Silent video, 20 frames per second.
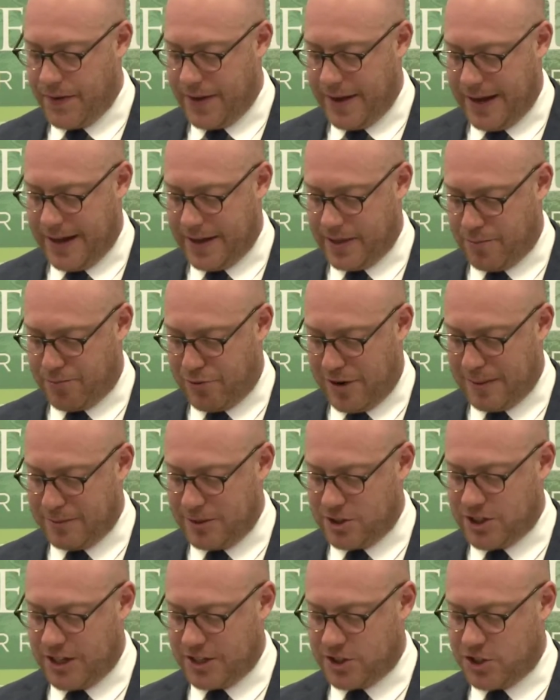The primary
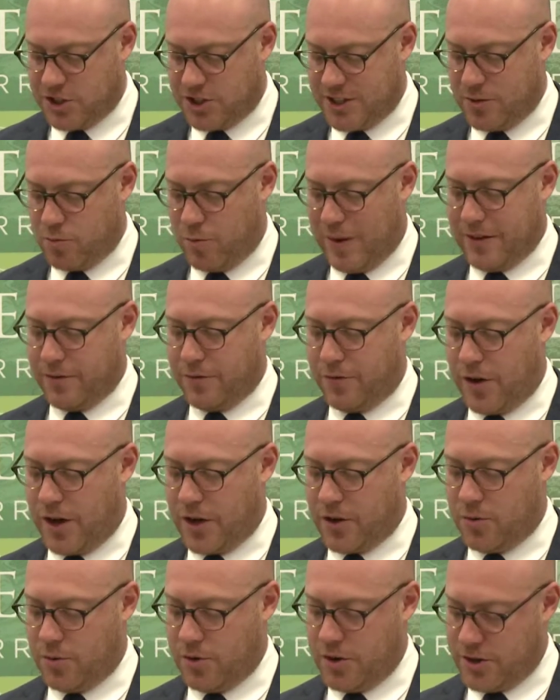judge had said one
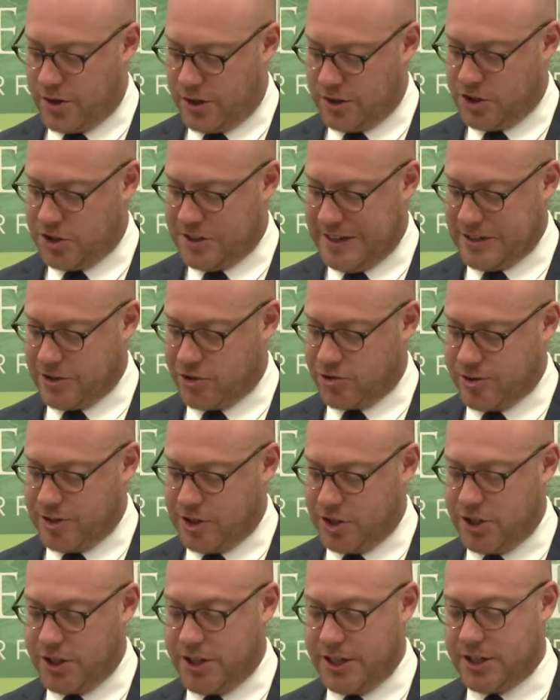final word on statutory
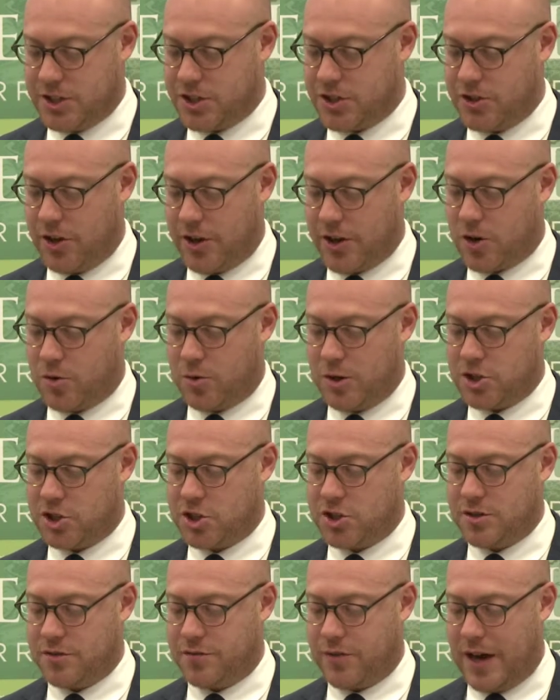duty. It's not a
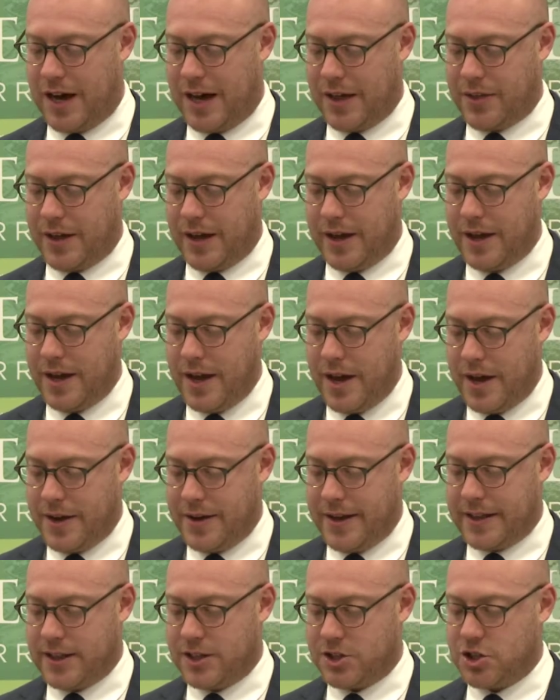question of either
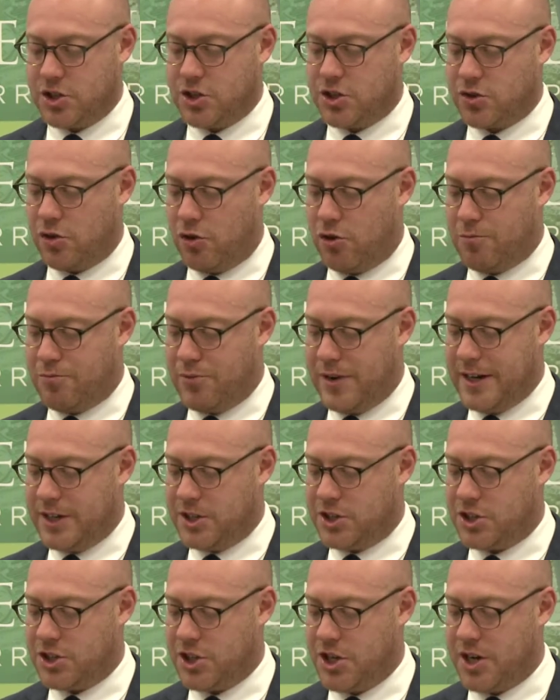negligence or
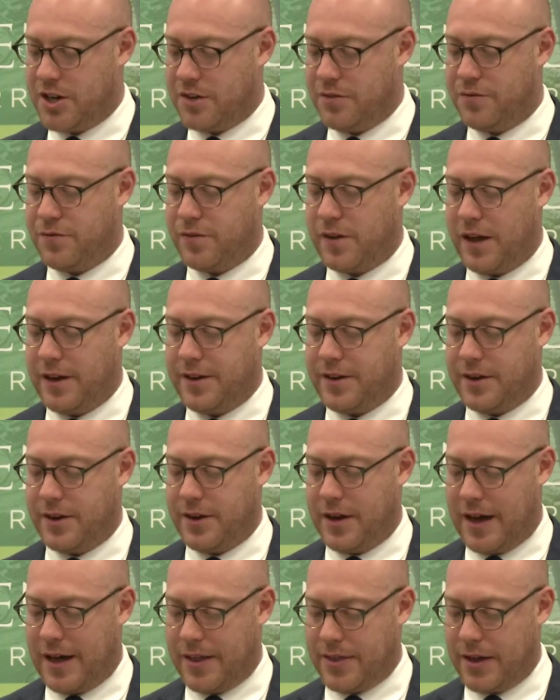breach. You can find
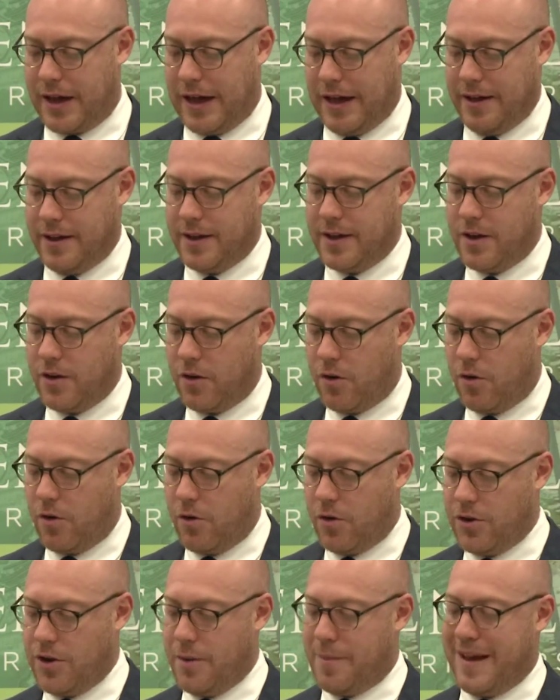neither,
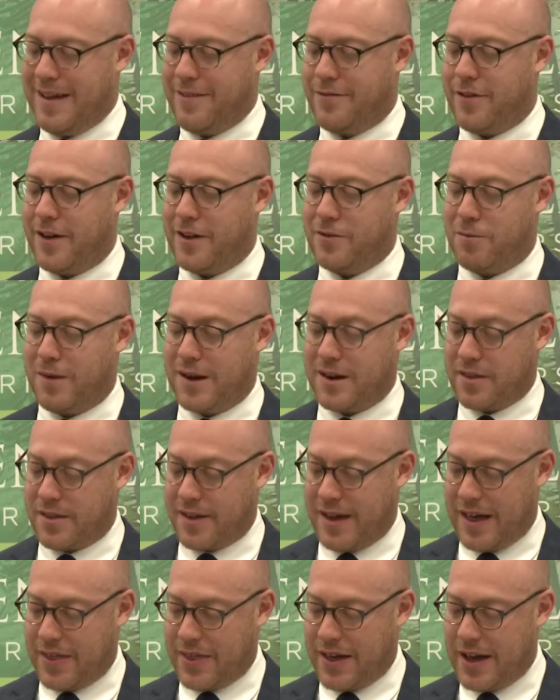or you may find one or
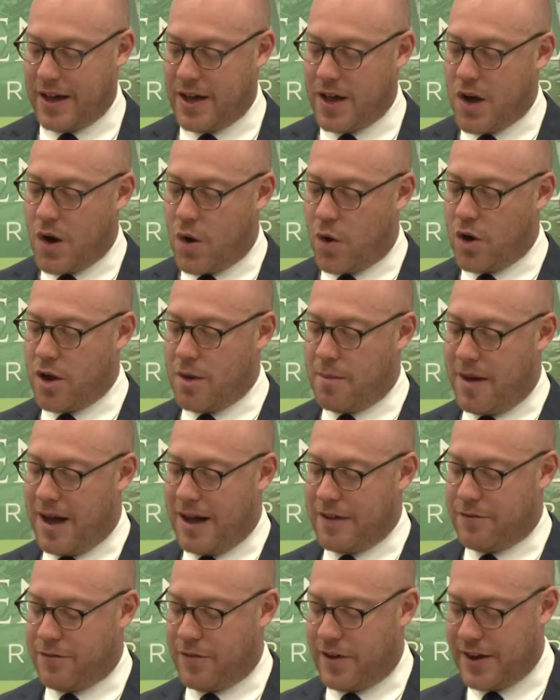the other, or you
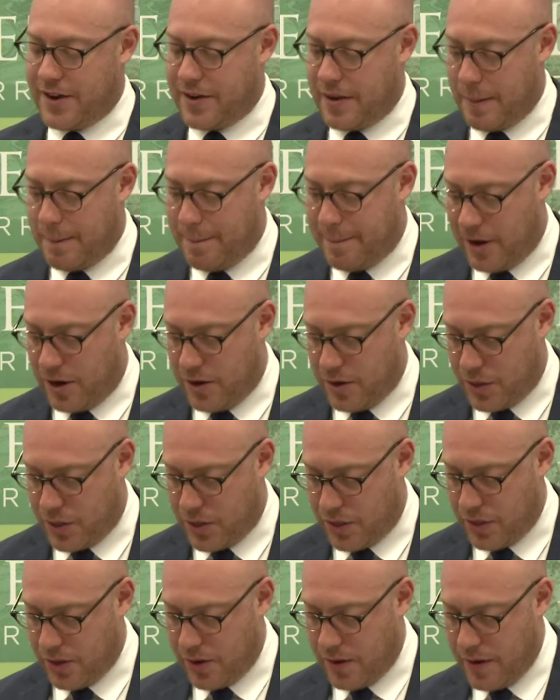might find
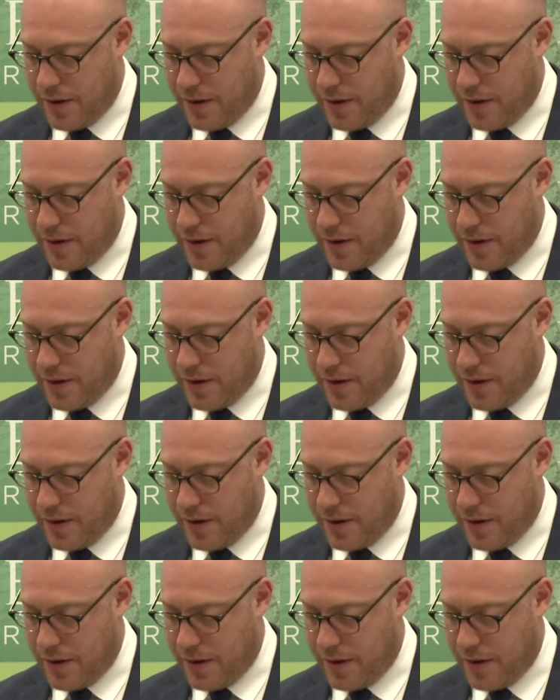both.